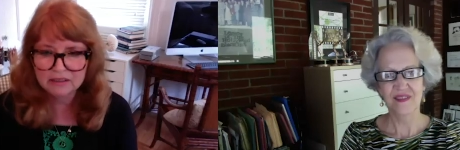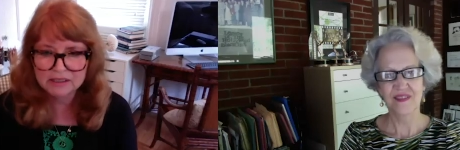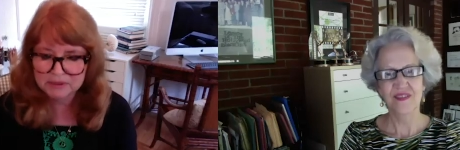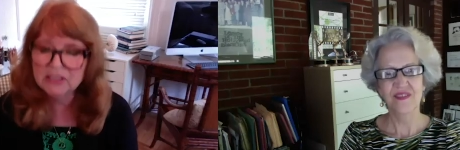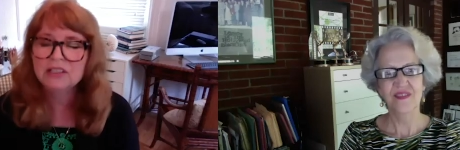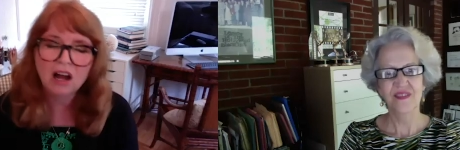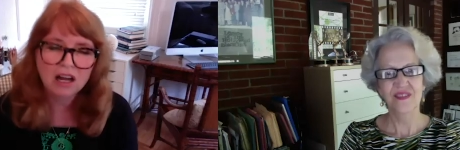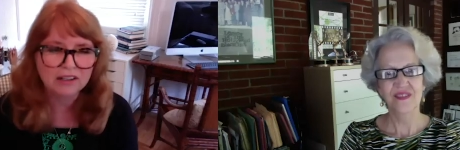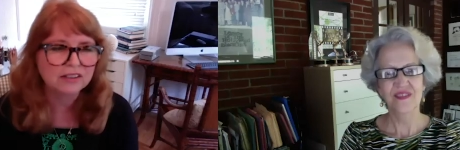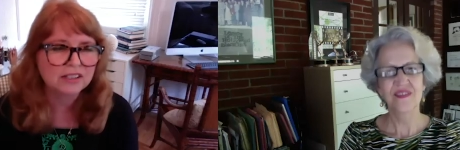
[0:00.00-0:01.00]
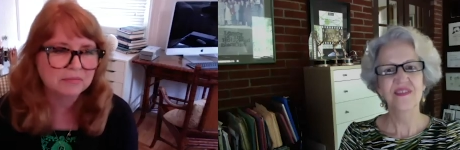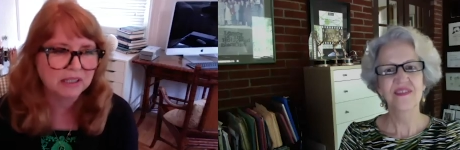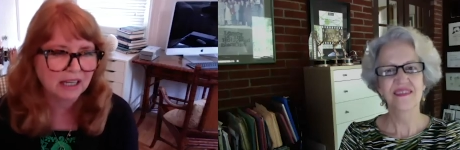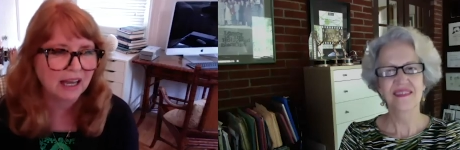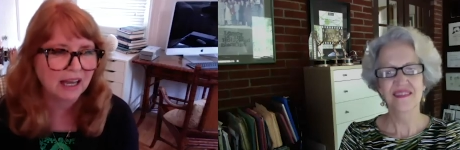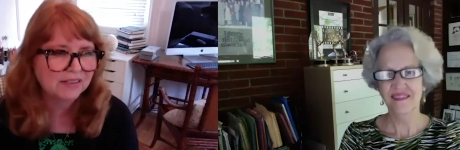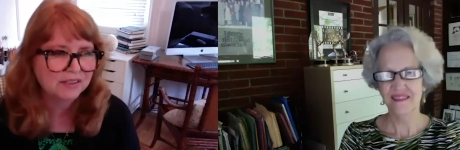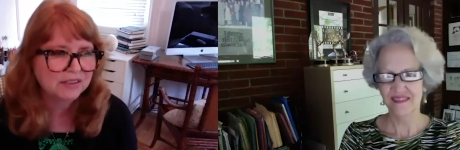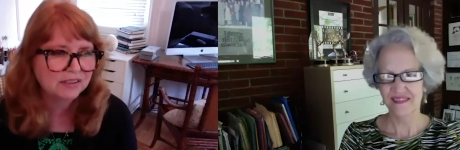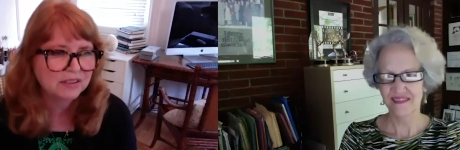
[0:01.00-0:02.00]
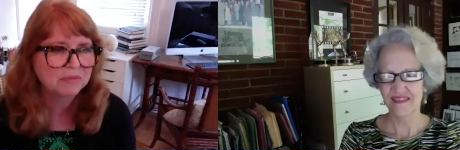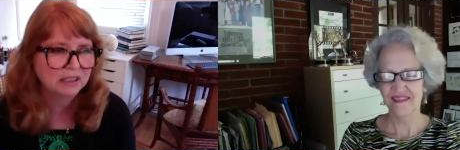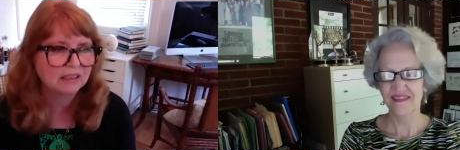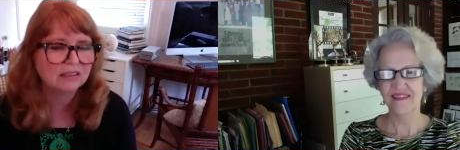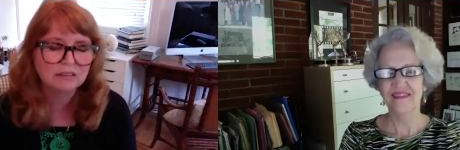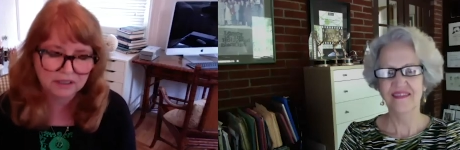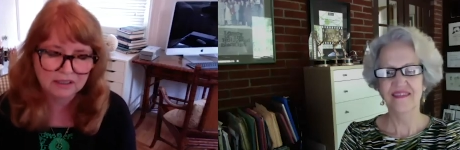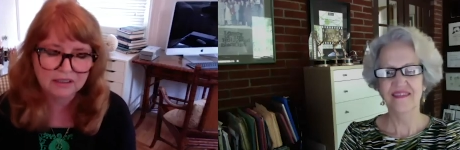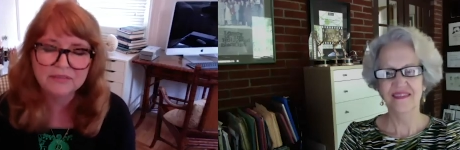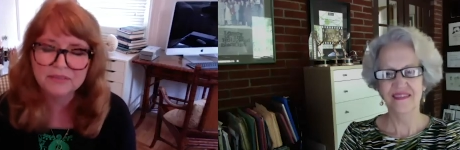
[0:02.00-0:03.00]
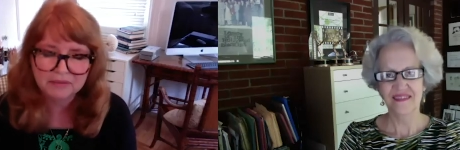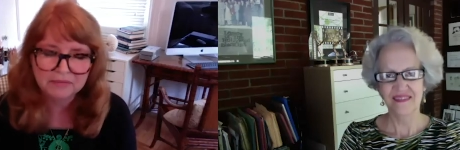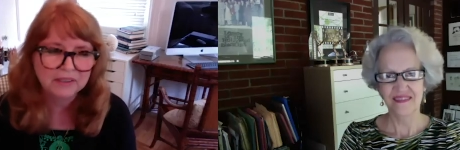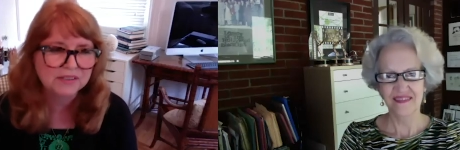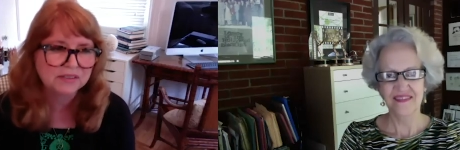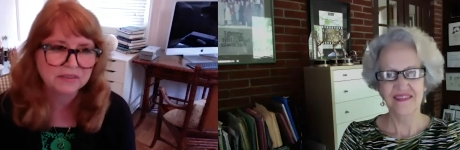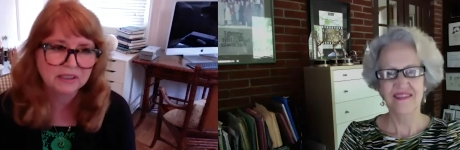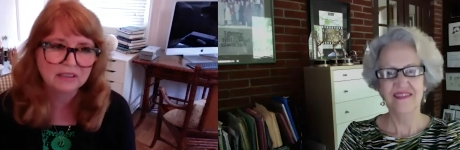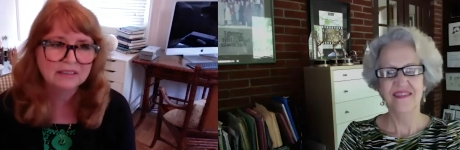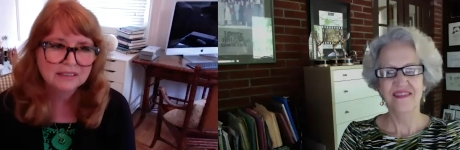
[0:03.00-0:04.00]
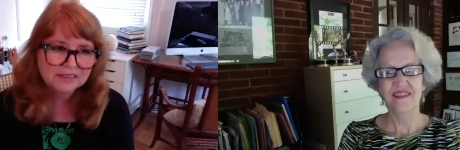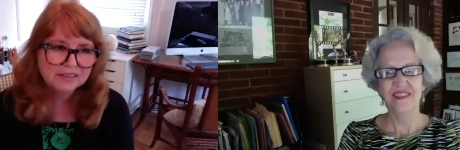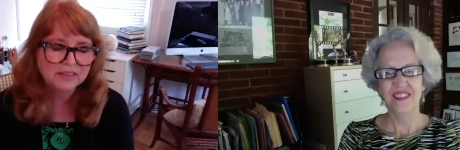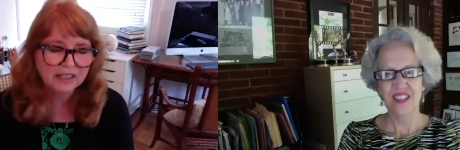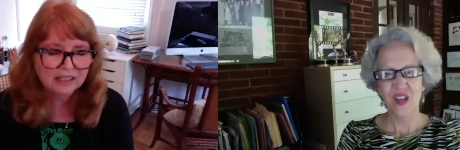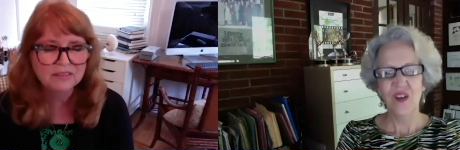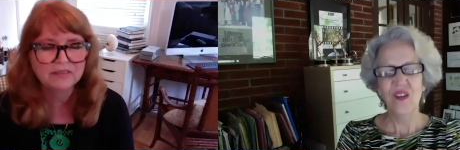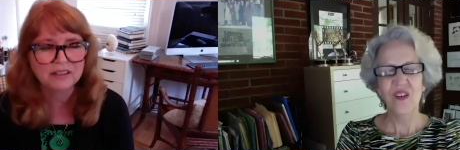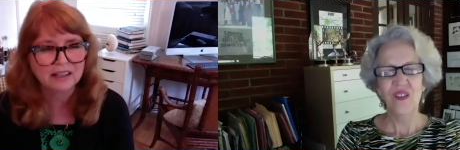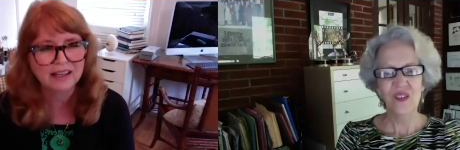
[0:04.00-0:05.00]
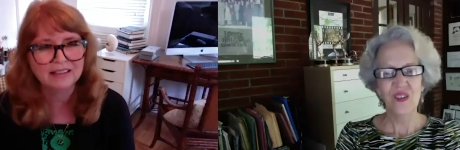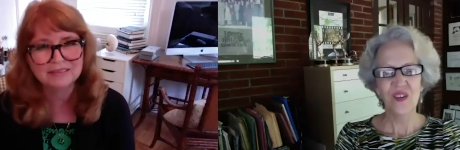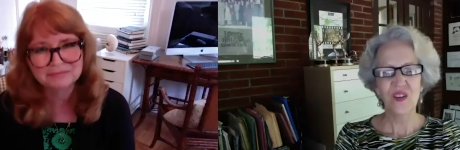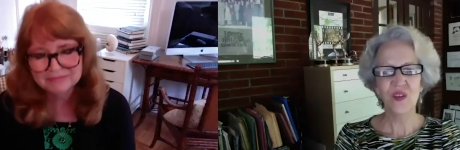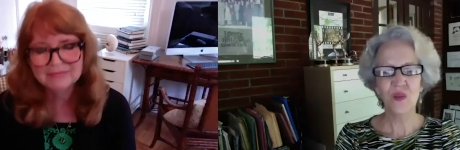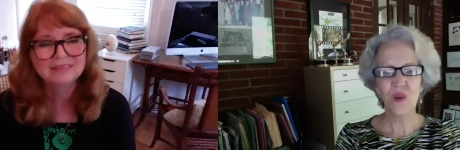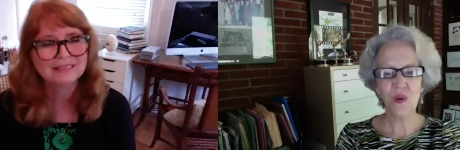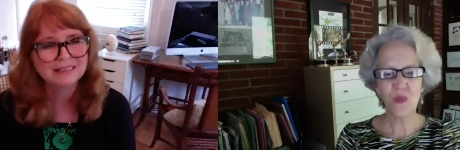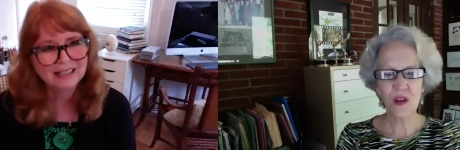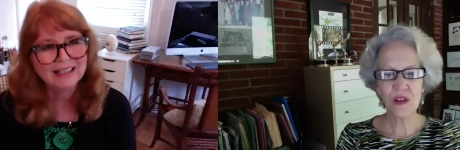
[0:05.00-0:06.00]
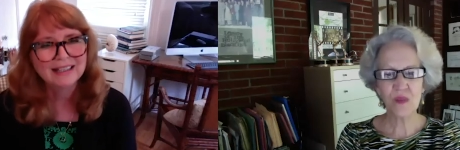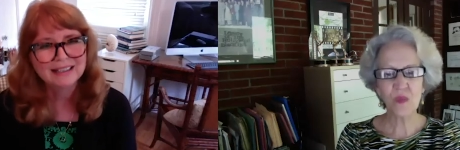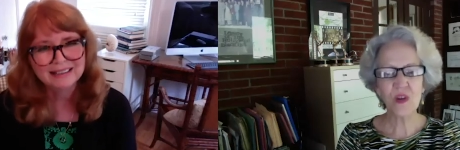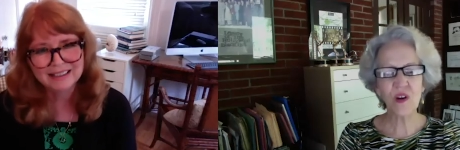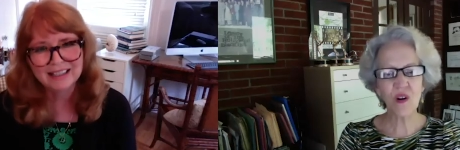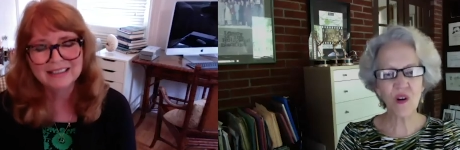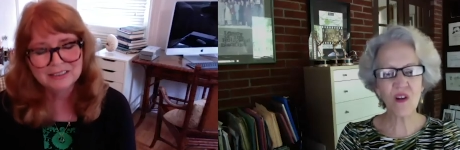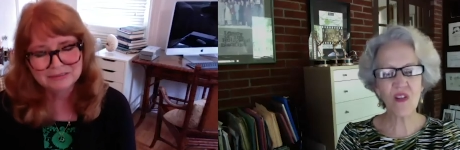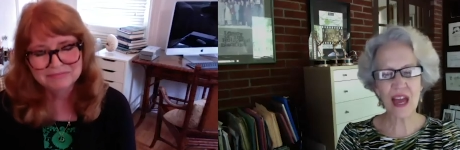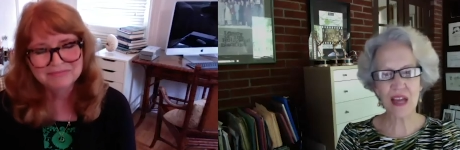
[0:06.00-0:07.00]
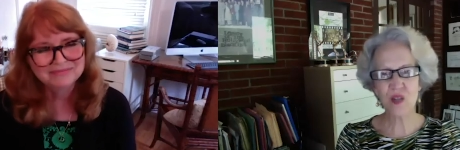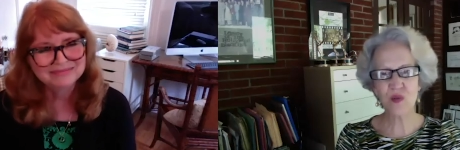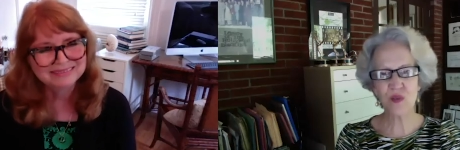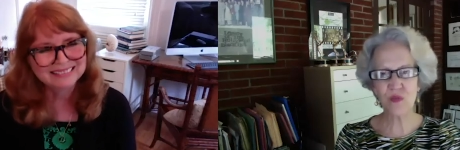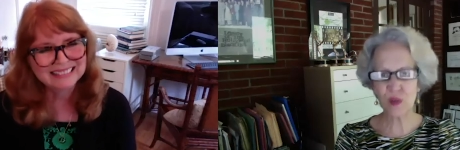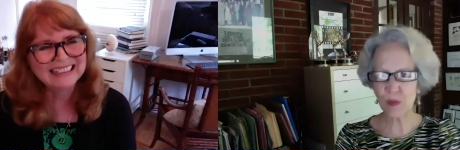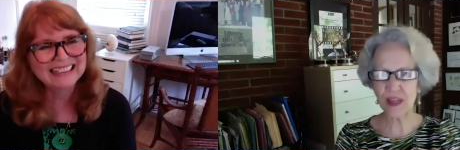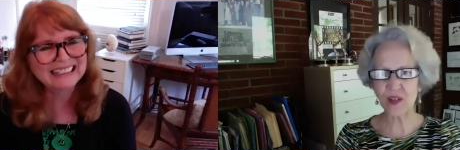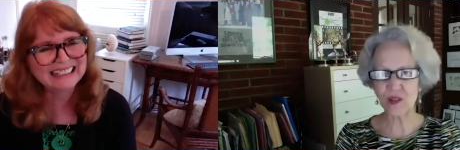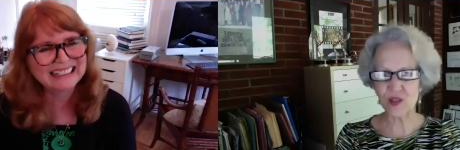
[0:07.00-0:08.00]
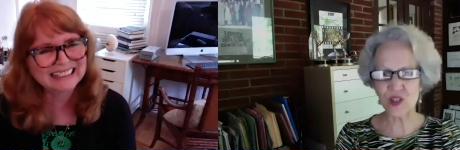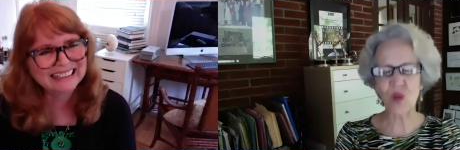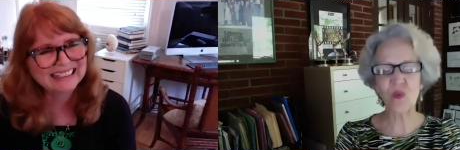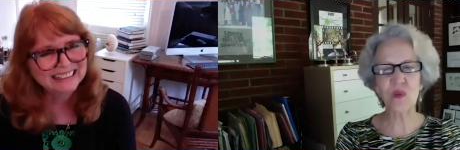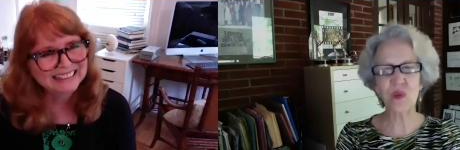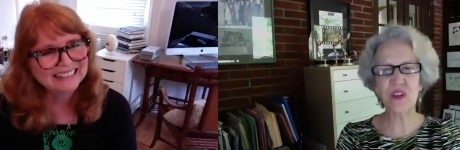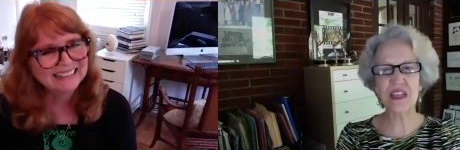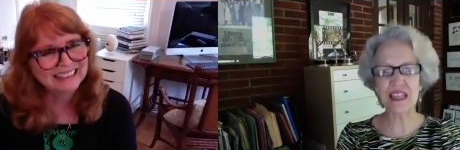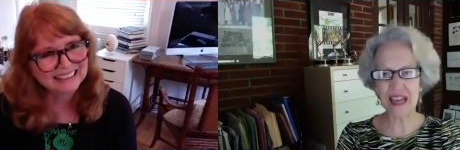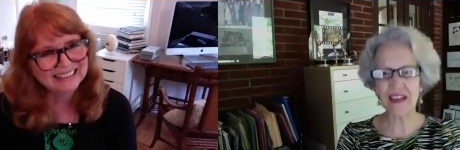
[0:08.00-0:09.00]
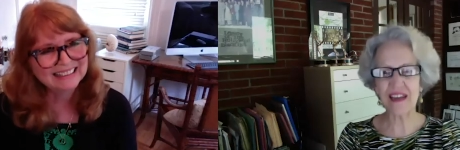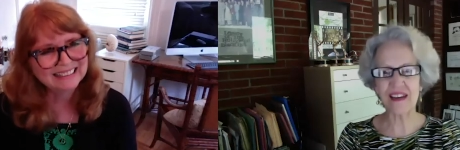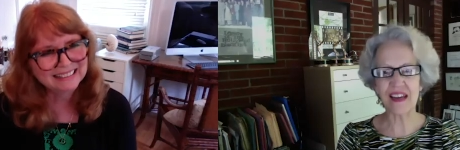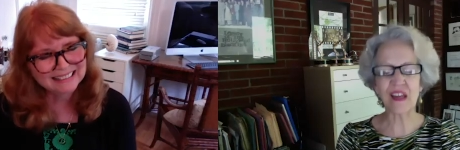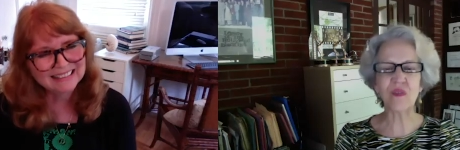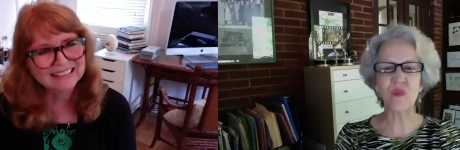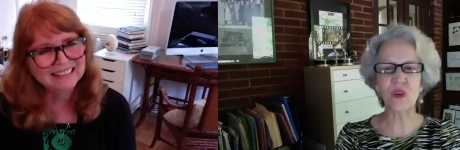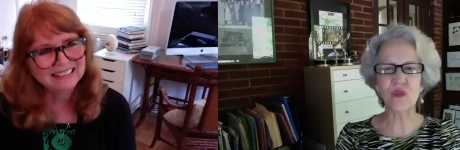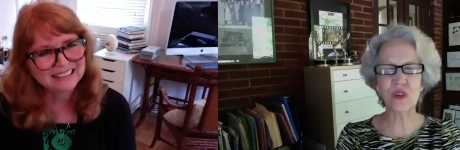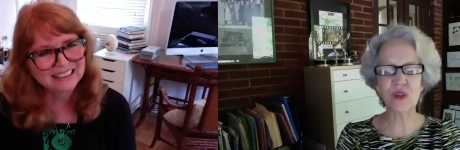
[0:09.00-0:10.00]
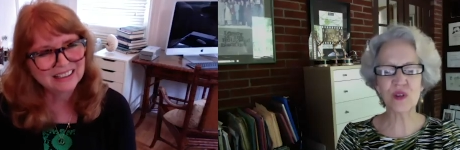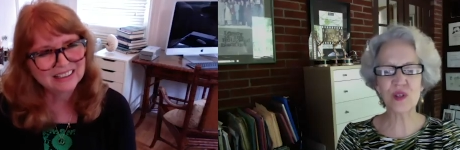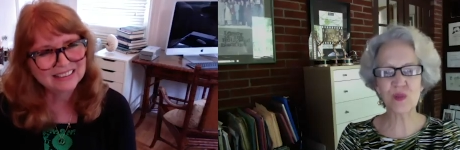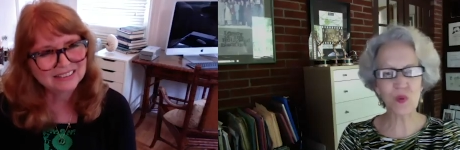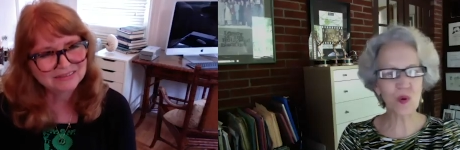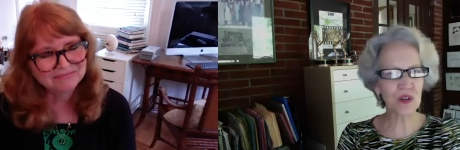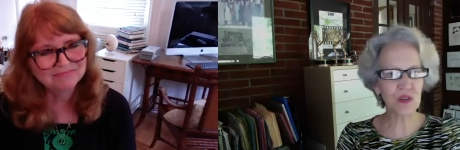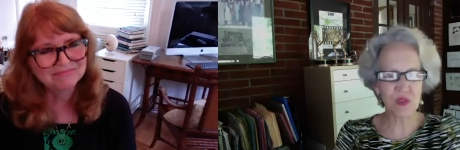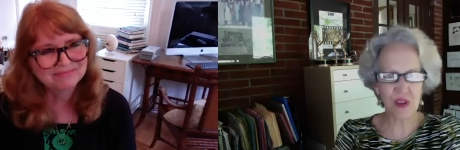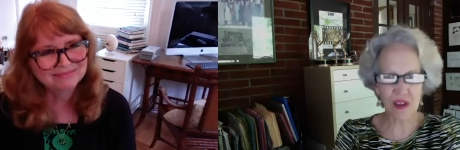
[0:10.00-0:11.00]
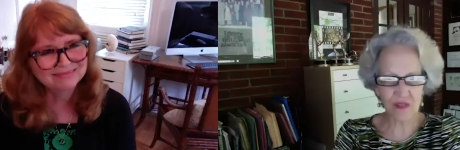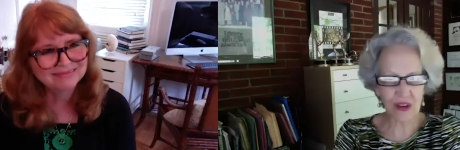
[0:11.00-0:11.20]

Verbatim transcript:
Speaker 1: it's been an honor to be asked to be included in the film festival. So thank you for that.
Speaker 2: You are welcome. We are all actual filmmakers, so we really get it. And we're very supportive of